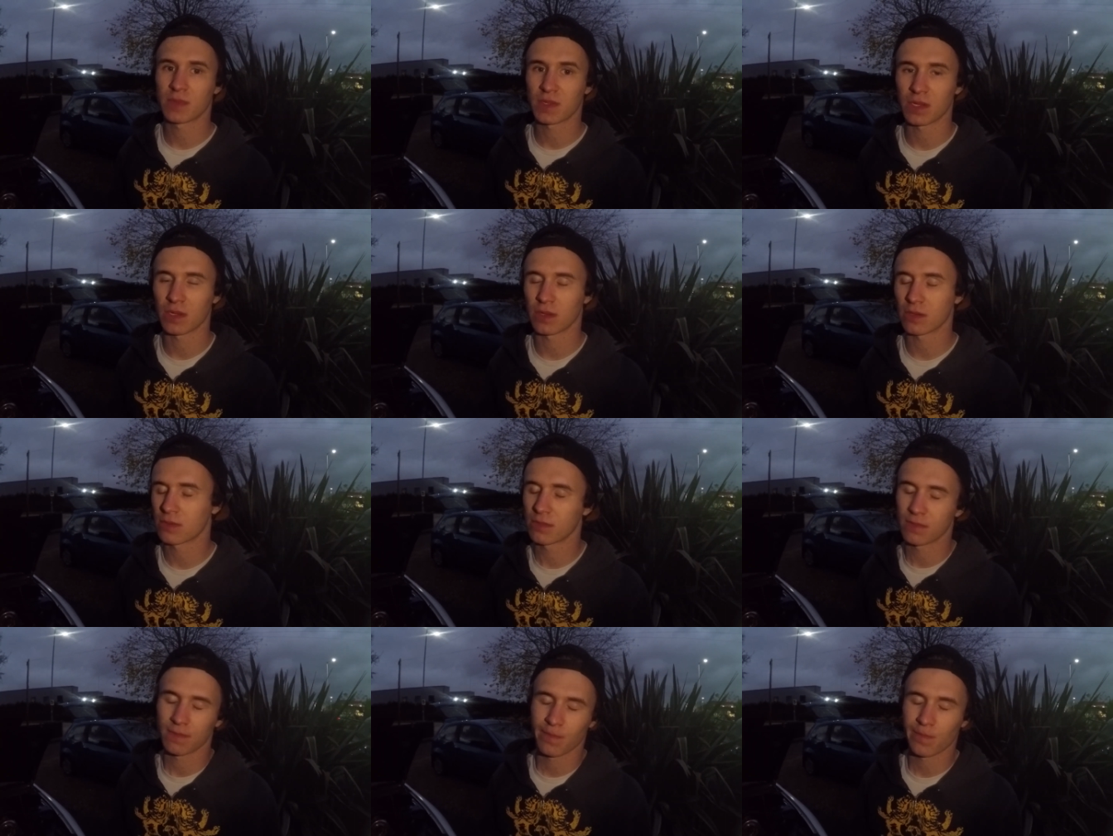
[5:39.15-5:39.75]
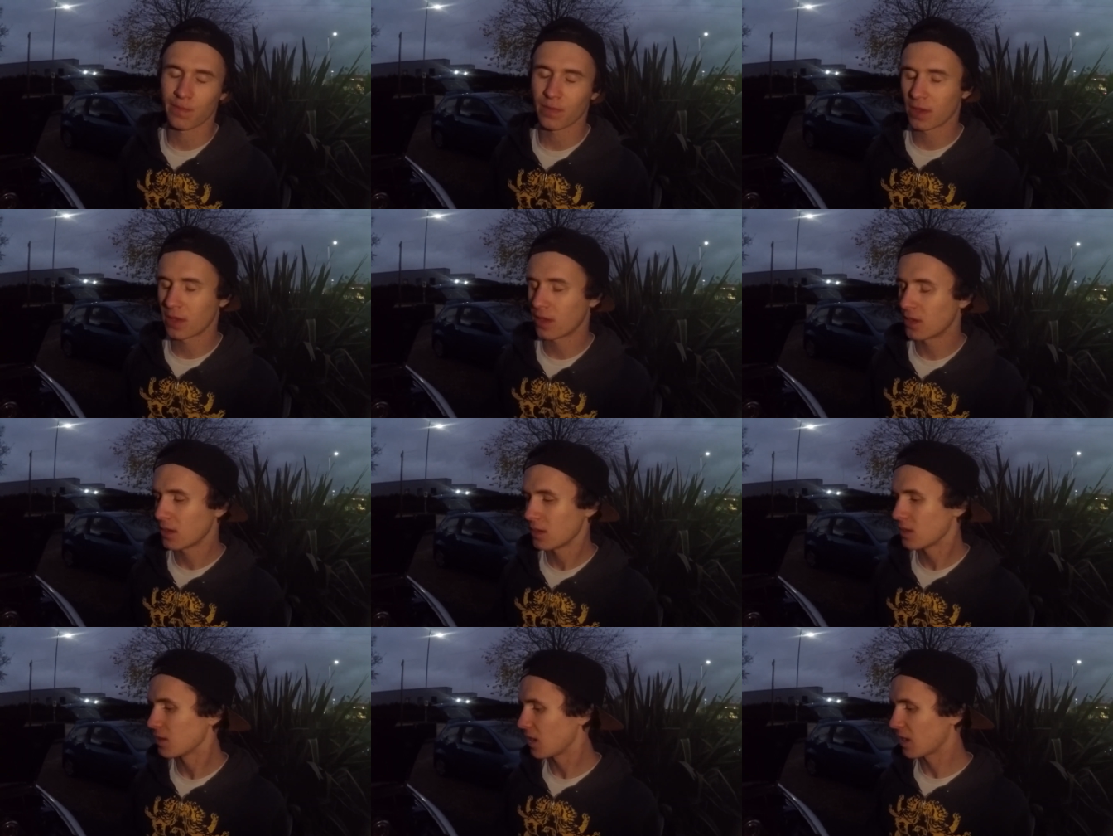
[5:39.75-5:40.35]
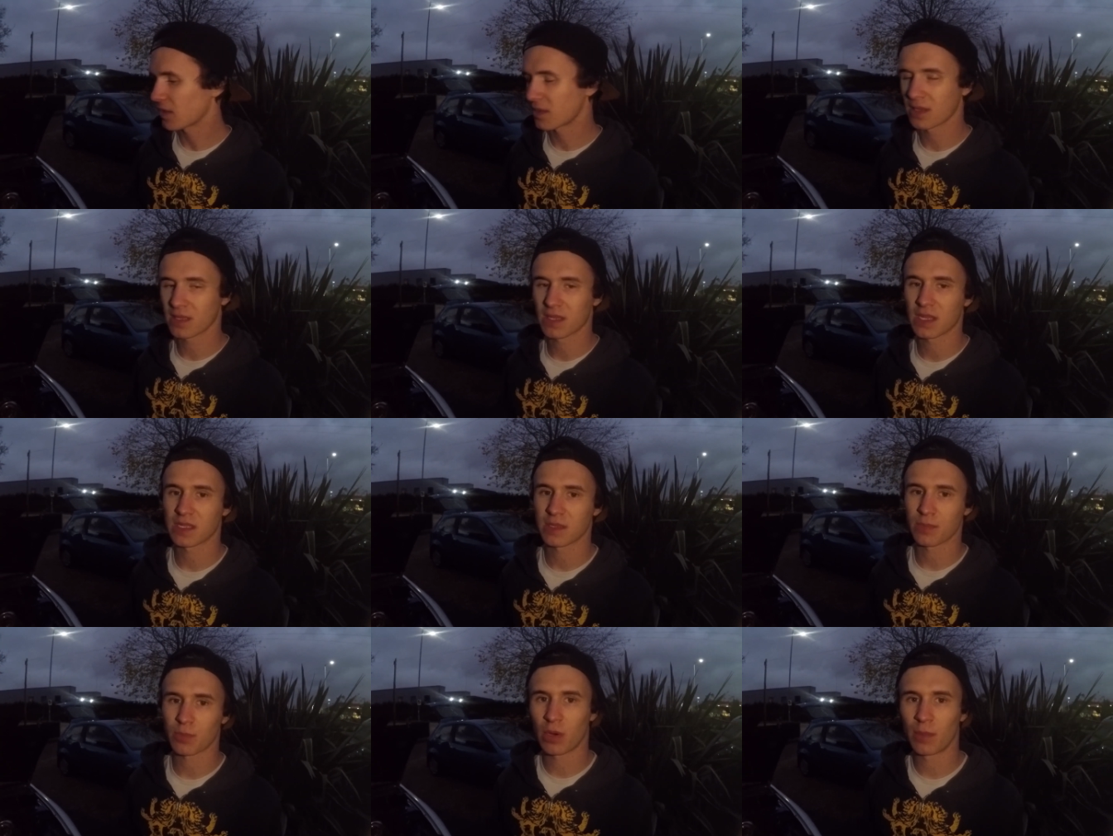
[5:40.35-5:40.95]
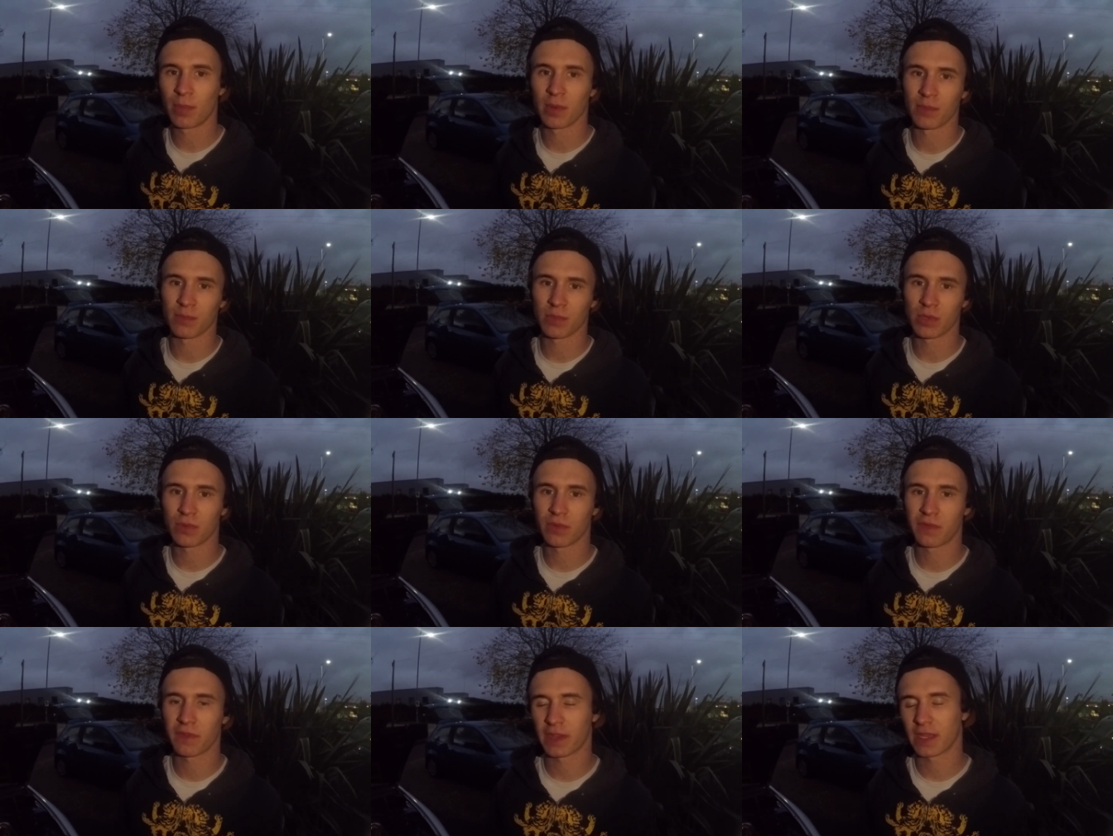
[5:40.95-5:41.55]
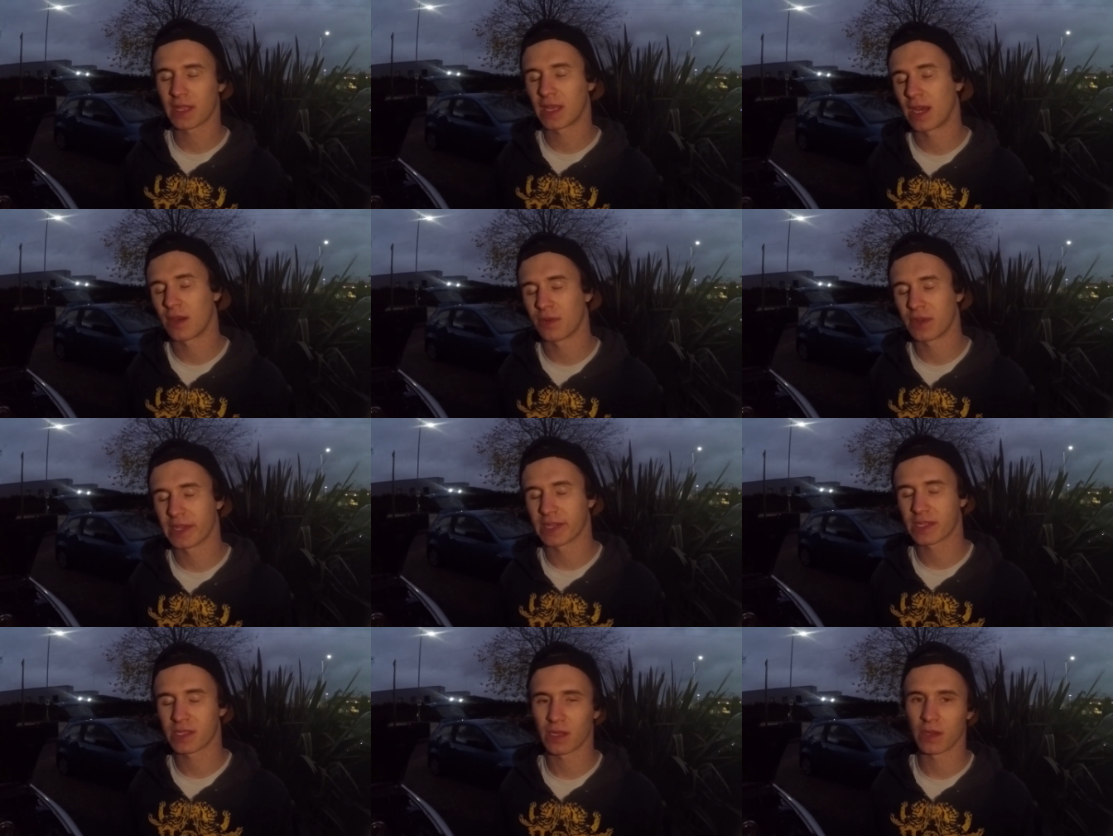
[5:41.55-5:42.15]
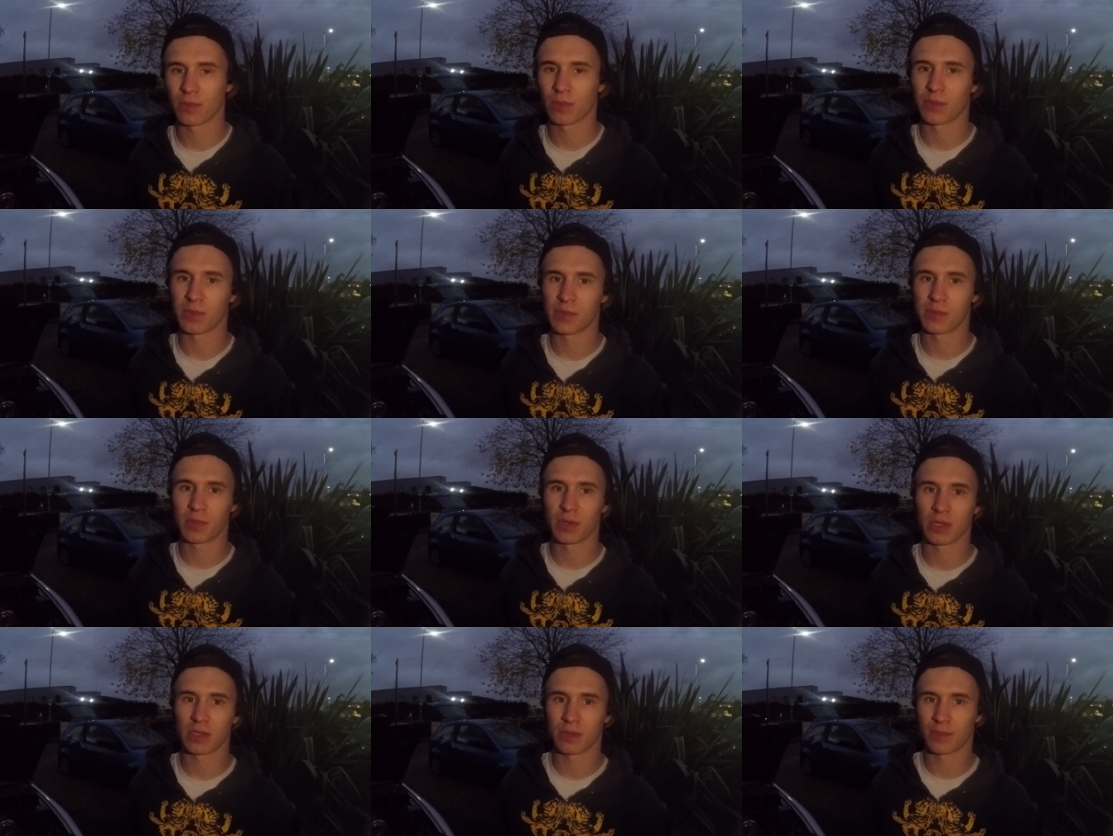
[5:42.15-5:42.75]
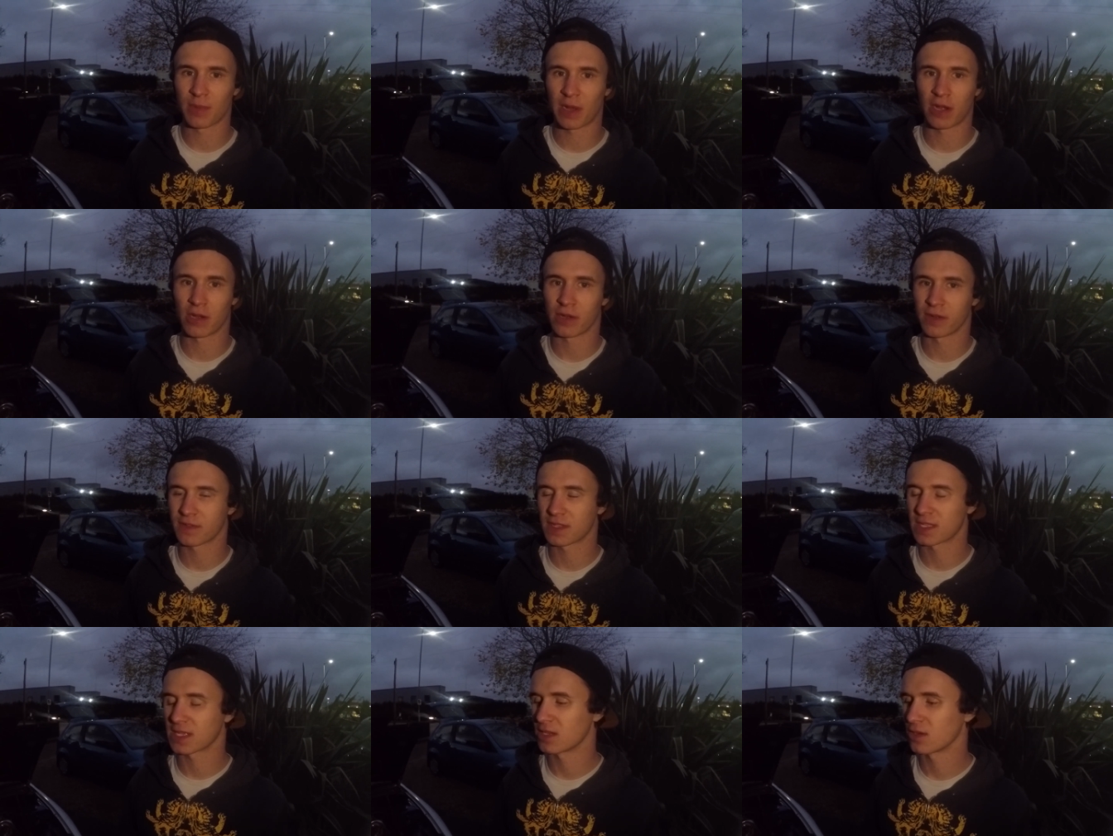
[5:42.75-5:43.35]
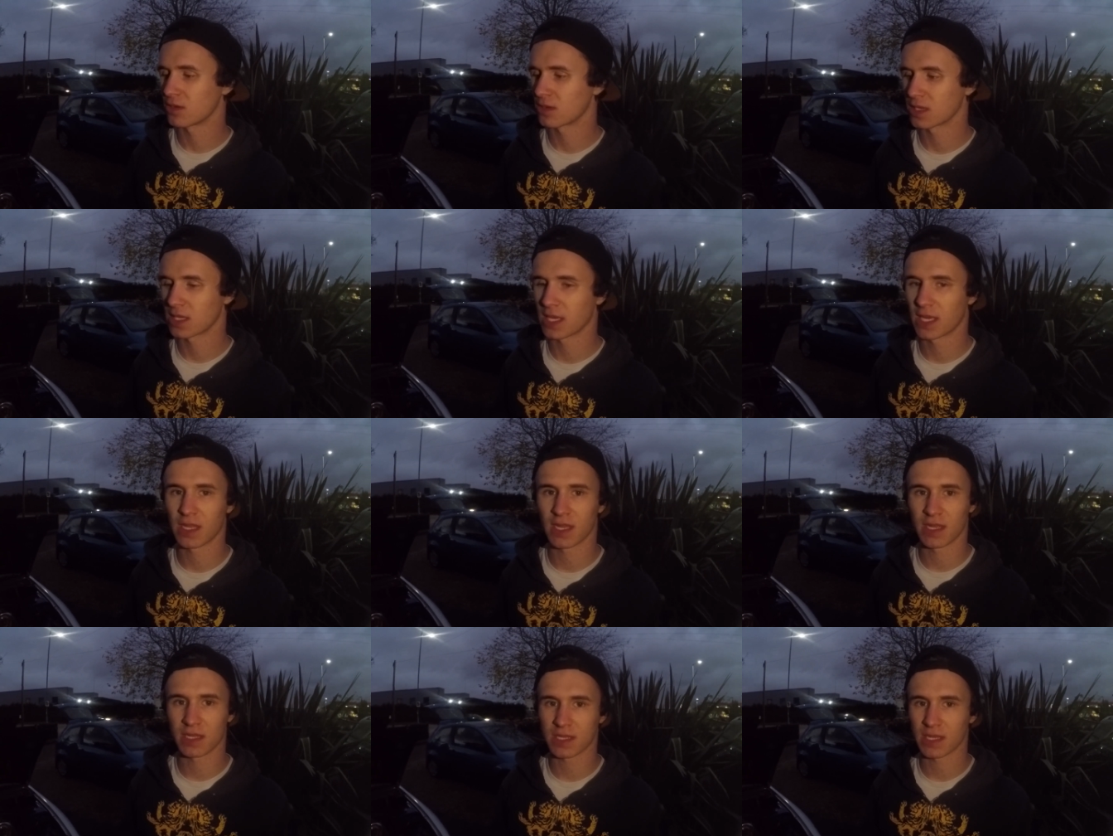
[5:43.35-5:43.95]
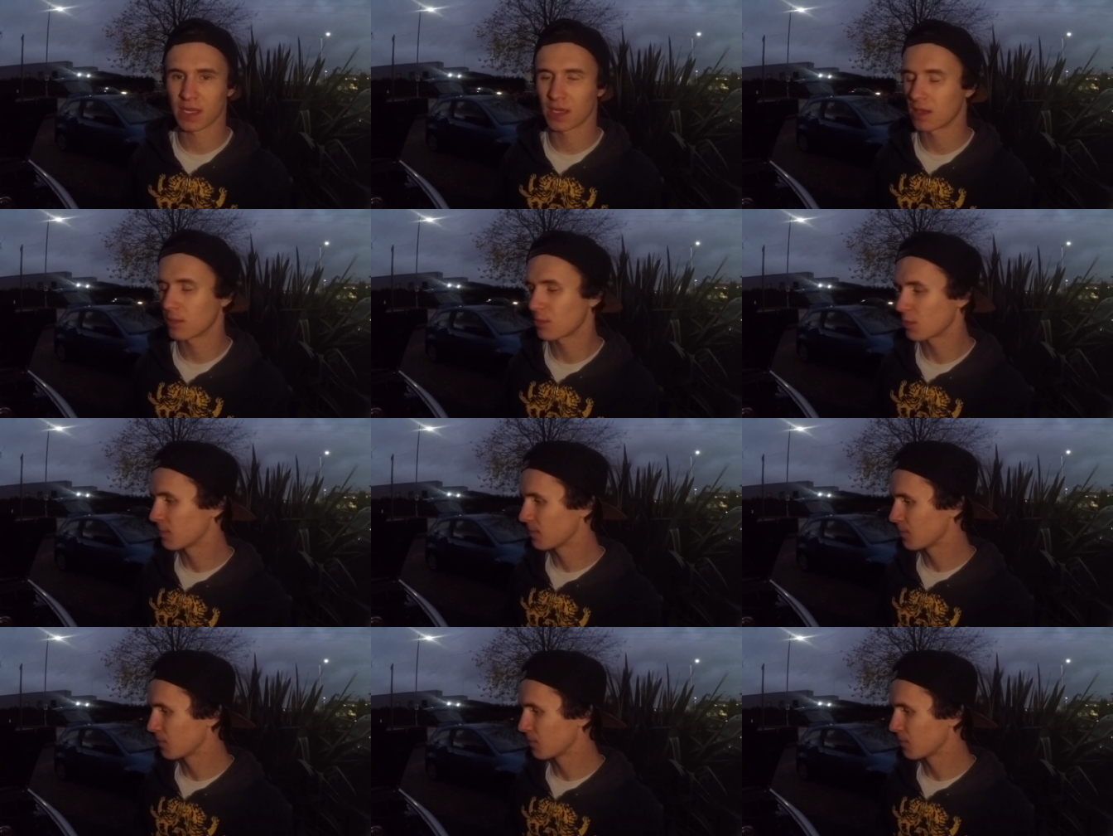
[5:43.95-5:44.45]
So I think that's the problem, but we'll figure that out next time when we put the Power FC on and get that set up.